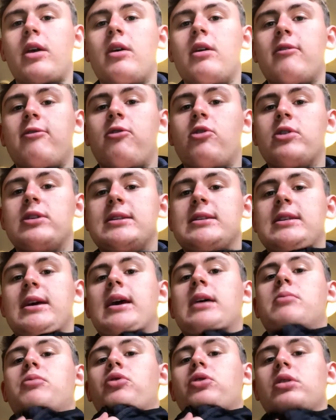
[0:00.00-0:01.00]
for you today,
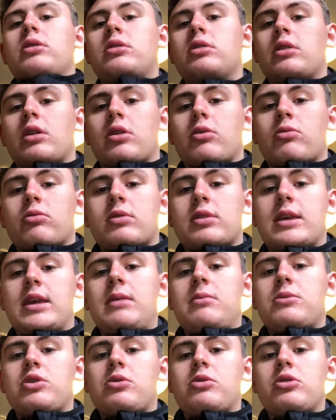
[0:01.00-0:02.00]
but, you know,
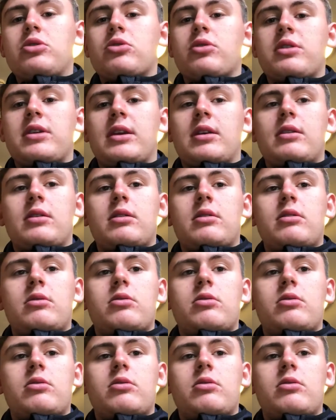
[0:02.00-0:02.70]
keep doing your thing,